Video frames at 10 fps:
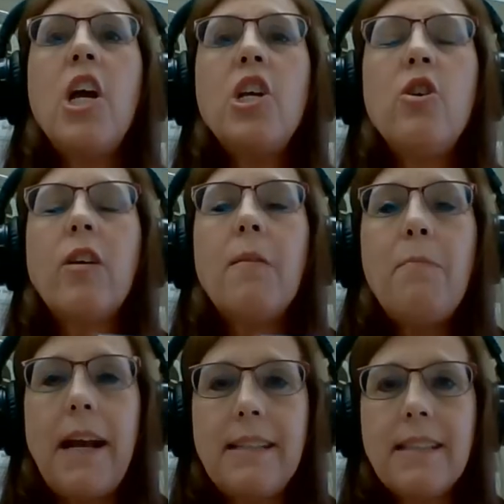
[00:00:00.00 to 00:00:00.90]
You can
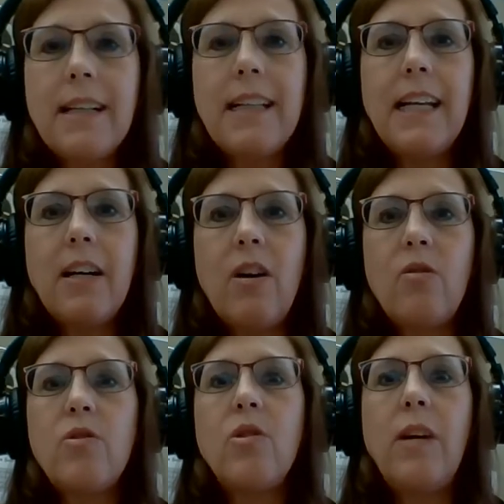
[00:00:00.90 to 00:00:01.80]
basically
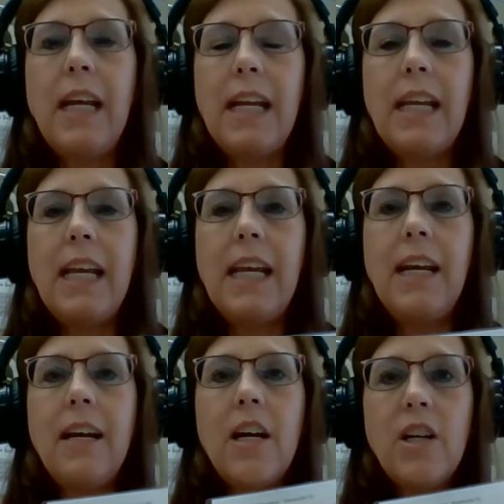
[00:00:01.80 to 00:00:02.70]
go to
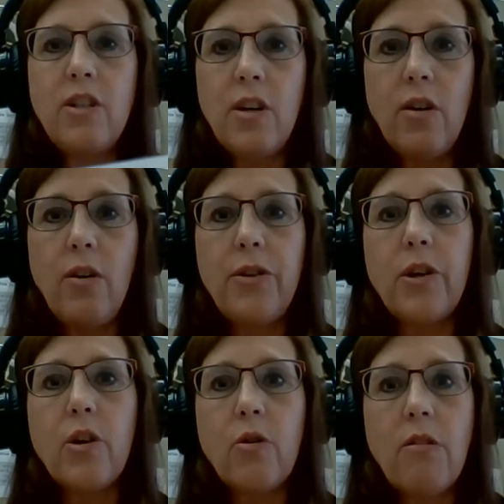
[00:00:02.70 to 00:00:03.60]
any adult
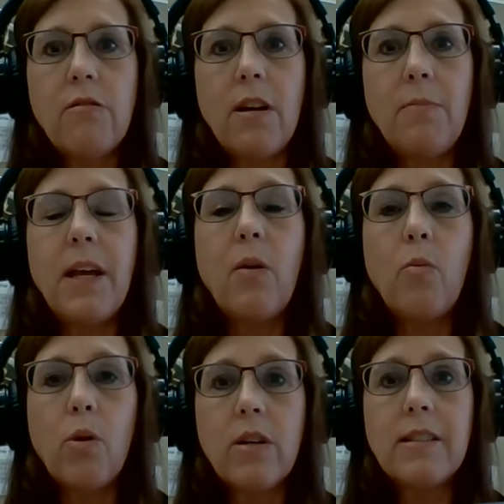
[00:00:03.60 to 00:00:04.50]
or grown-up that
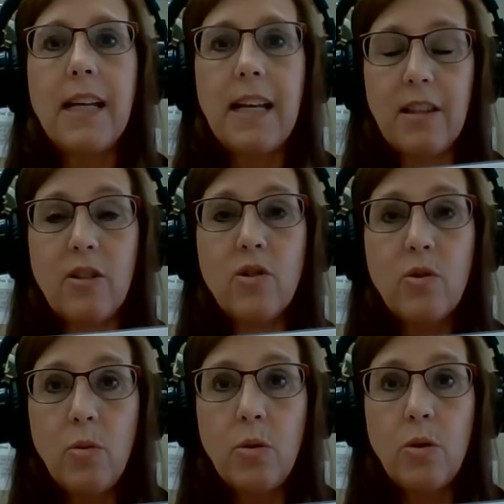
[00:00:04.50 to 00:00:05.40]
works at the
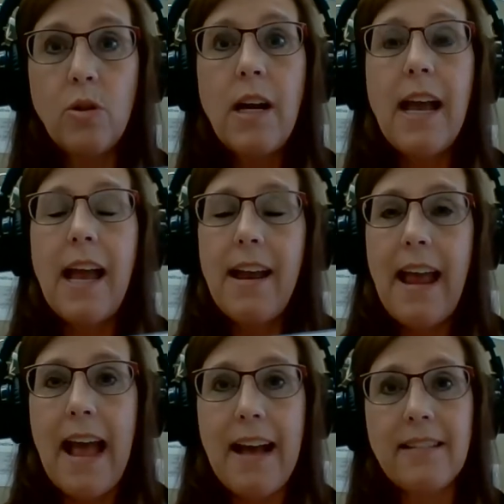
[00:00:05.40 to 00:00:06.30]
school and
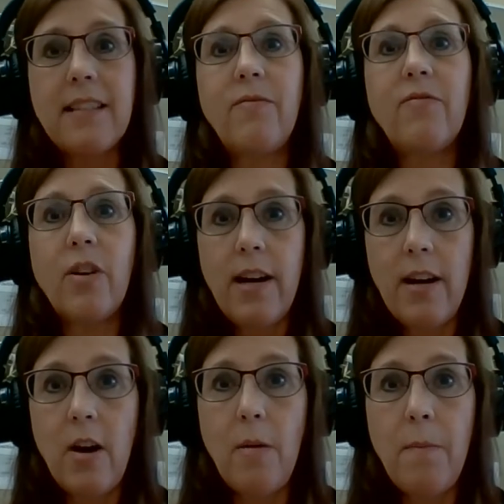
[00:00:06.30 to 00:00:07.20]
ask them for
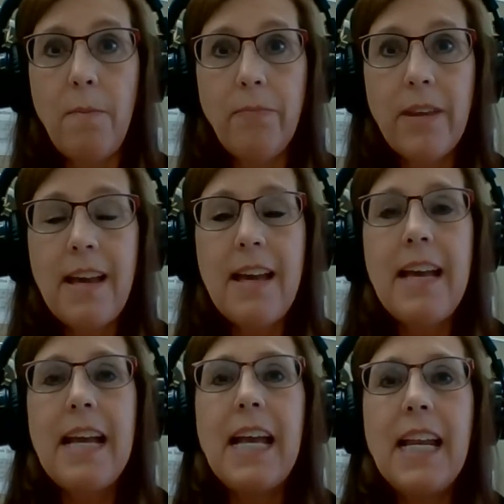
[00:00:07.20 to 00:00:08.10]
help.
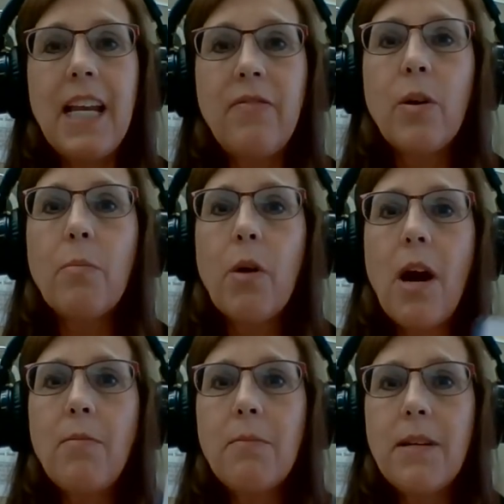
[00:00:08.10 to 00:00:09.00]
And if your
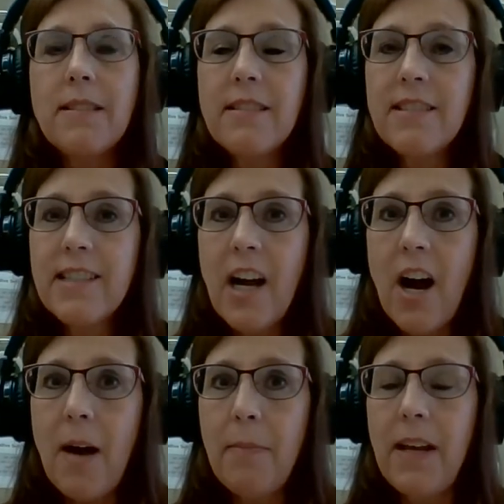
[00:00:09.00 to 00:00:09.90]
problem doesn't
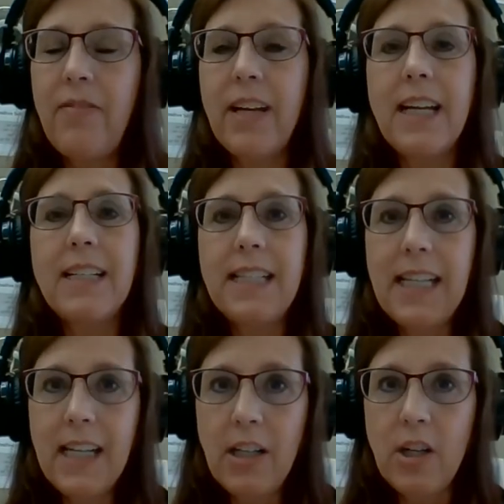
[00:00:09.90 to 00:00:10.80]
stop, if it
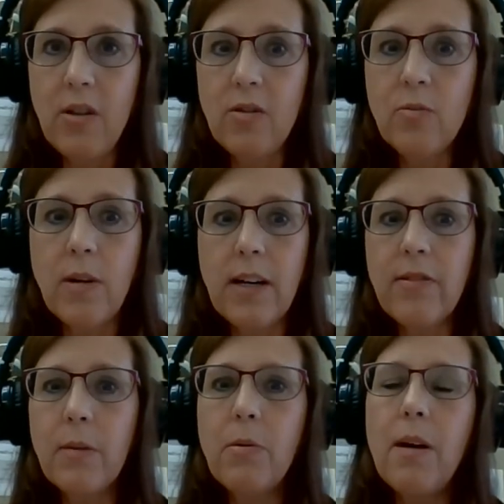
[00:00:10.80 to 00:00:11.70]
continues, whatever
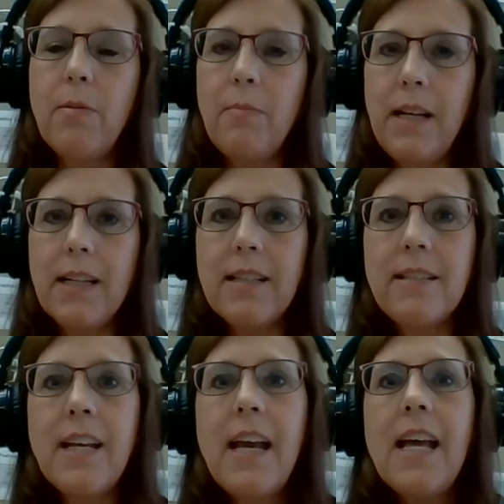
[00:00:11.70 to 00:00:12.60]
the problem
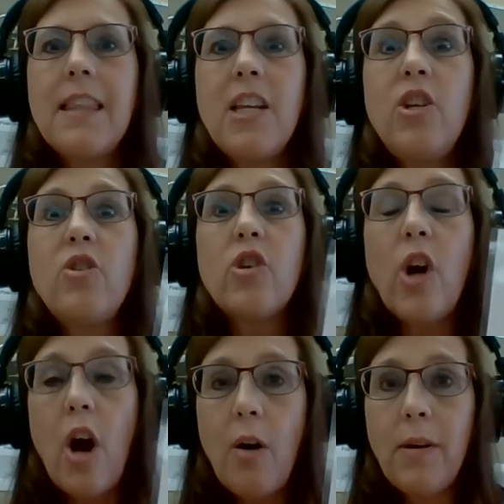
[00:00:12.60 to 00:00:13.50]
is, then you should
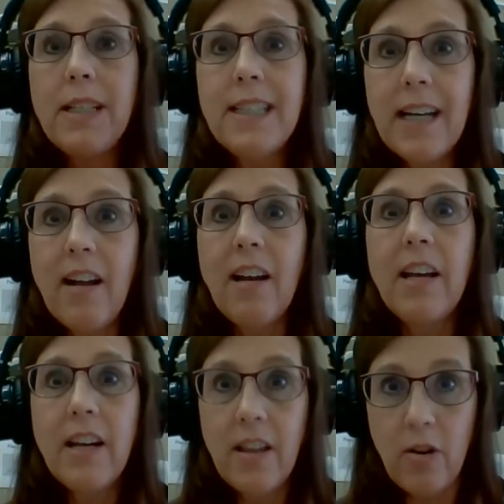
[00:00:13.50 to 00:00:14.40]
always tell
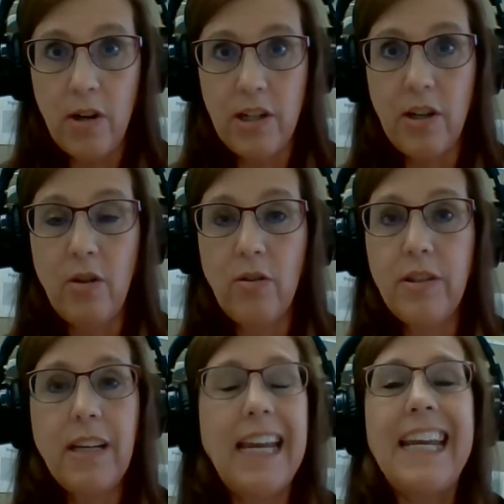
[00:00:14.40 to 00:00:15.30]
another
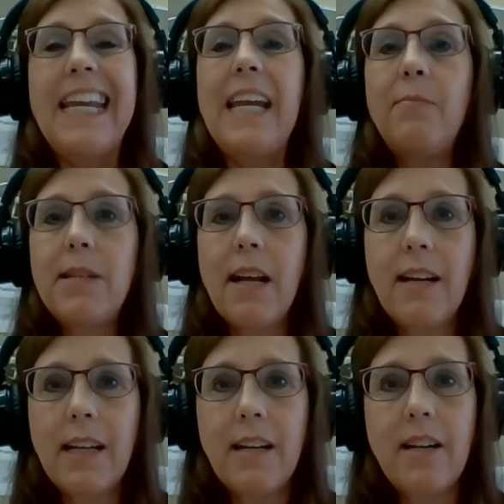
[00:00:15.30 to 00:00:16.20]
adult and keep
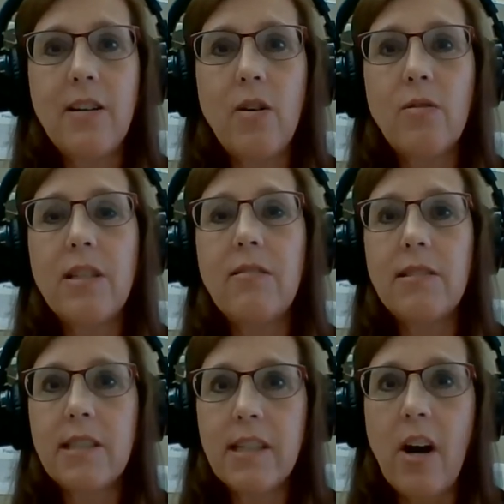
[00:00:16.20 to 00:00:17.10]
telling an adult till
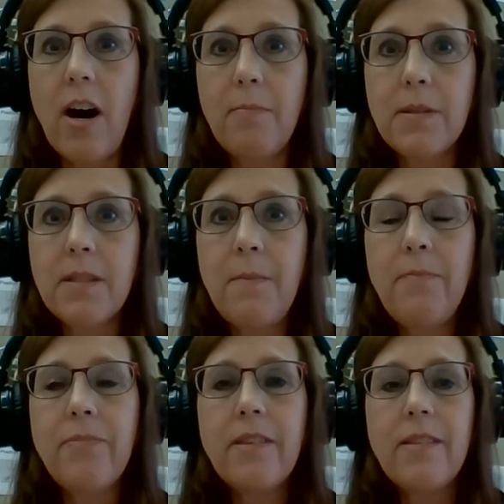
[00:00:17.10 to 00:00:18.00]
it stops.
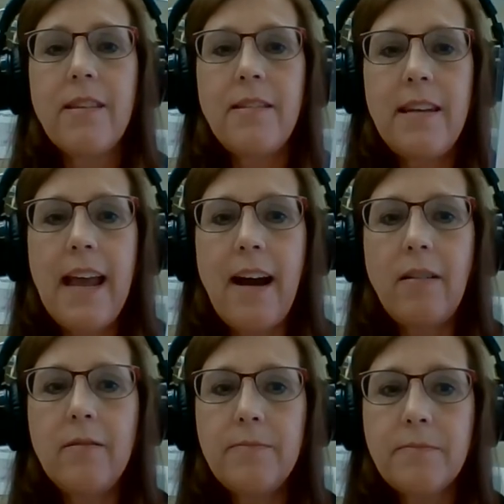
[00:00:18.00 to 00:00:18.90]

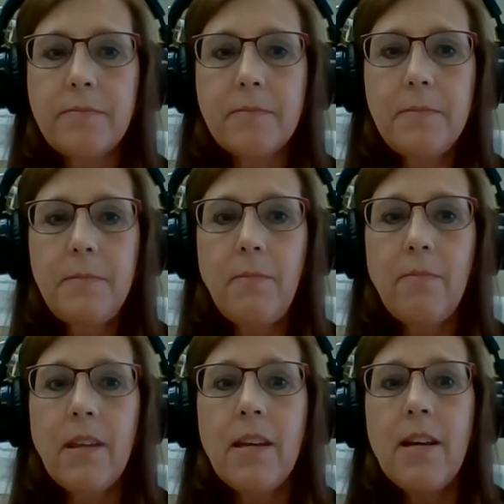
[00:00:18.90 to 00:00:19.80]
Now,
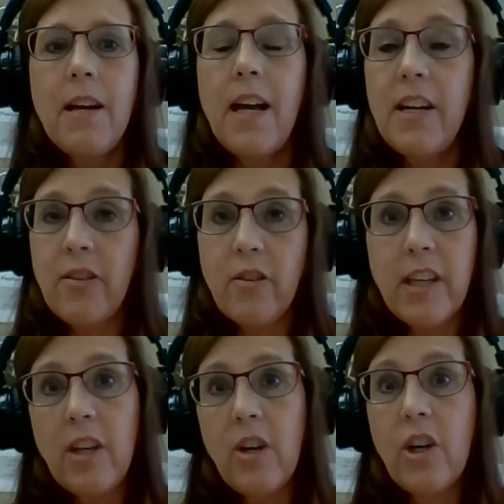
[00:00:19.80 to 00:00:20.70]
another
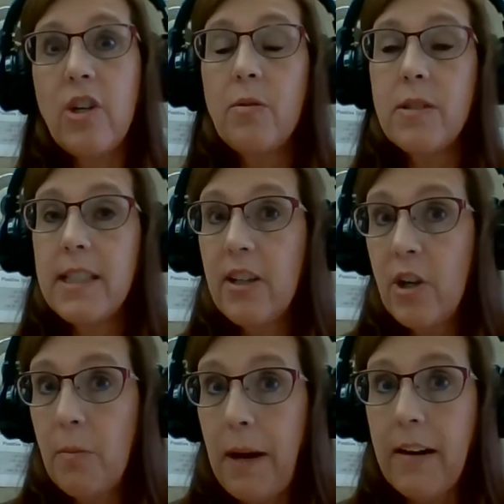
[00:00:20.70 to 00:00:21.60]
thing you could do is tell
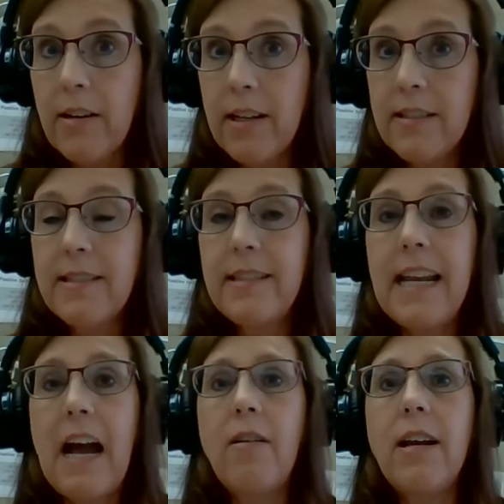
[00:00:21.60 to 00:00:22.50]
your parents.
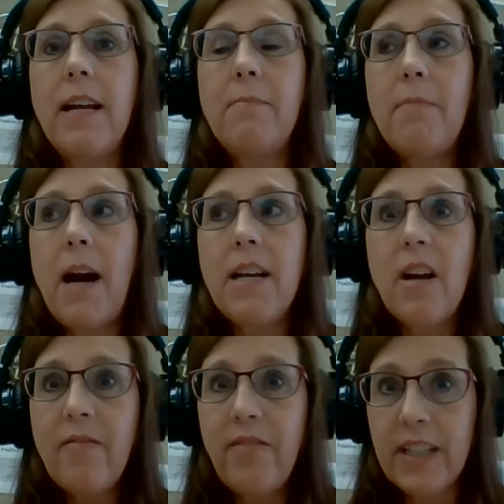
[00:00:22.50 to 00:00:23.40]
Now, it might
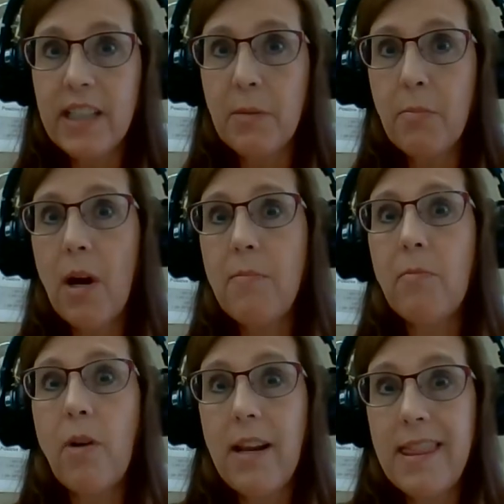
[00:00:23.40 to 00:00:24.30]
not fix the
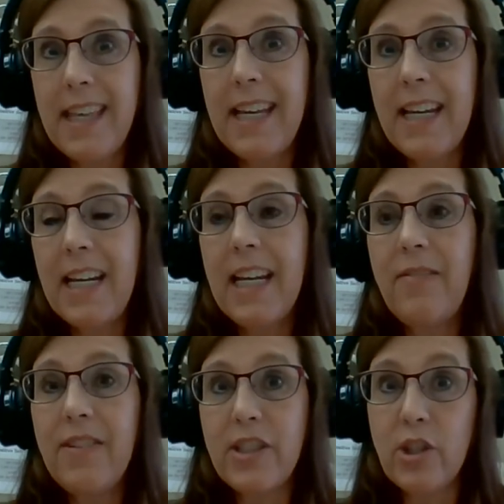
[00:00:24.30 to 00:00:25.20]
problem right then
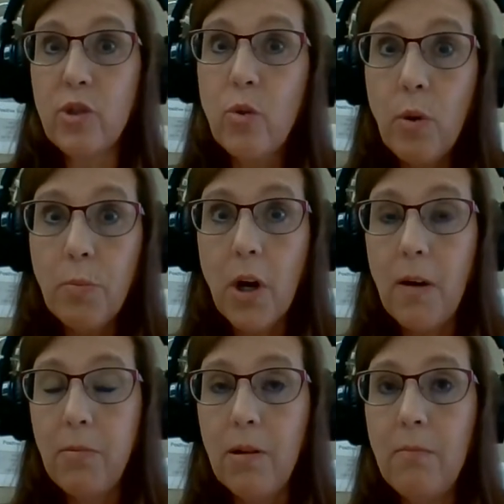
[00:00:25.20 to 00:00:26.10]
if it's a school
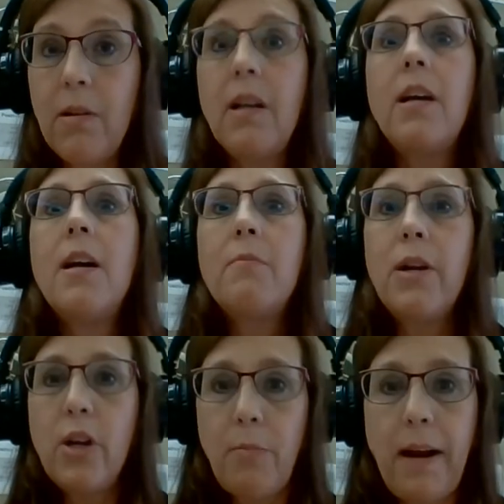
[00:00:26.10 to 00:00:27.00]
problem,
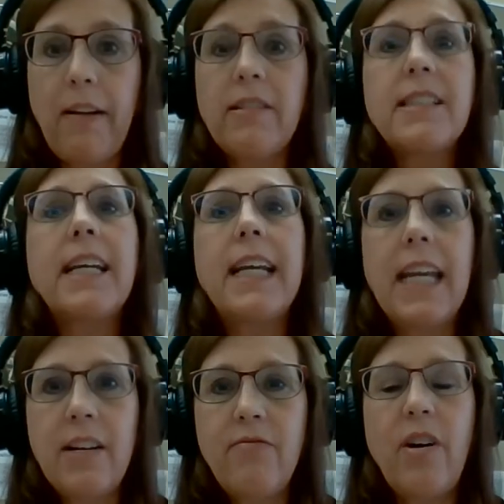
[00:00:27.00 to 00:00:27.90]
but your parents can
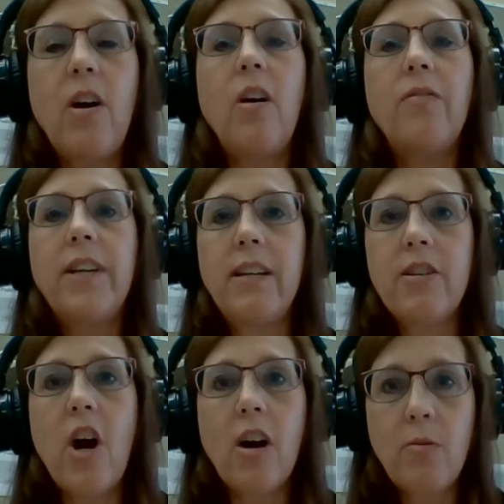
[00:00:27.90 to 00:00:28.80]
get involved and
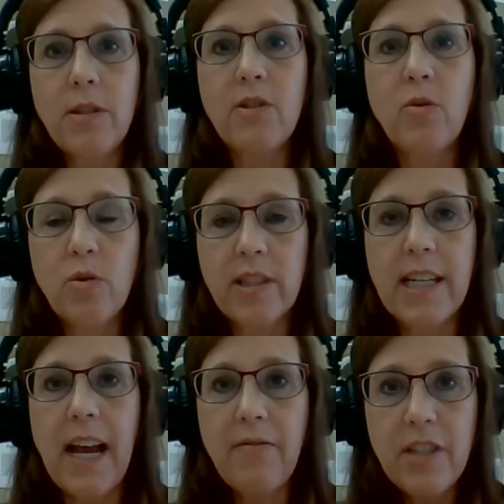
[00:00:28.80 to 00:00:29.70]
talk with school
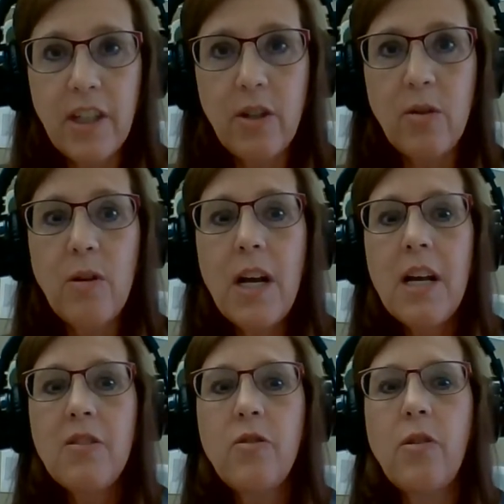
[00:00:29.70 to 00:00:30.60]
staff too,
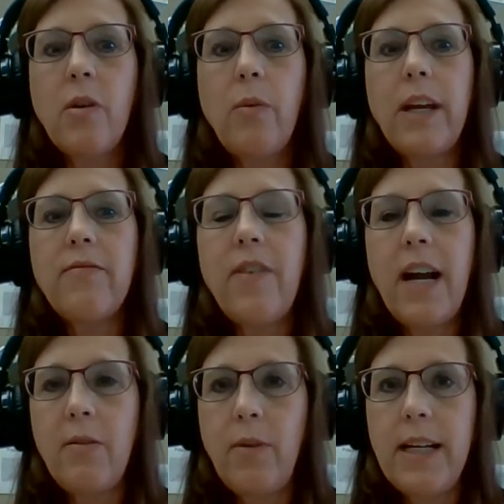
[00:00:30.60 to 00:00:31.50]
so that we can
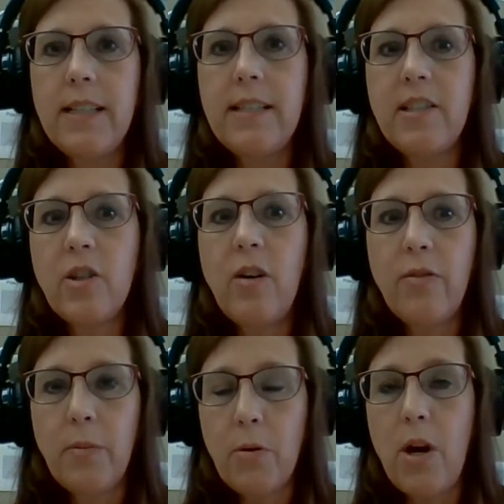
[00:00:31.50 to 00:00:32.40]
find ways to solve
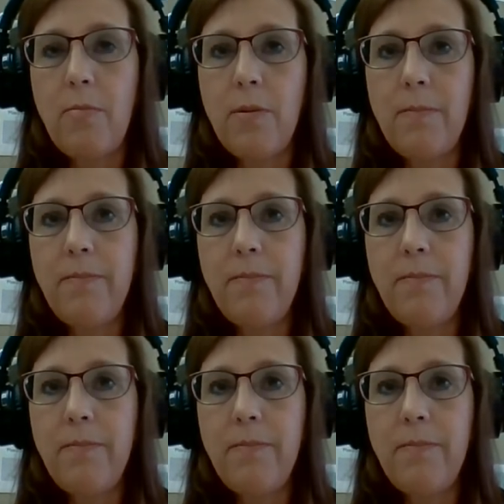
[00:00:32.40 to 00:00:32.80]
your problem.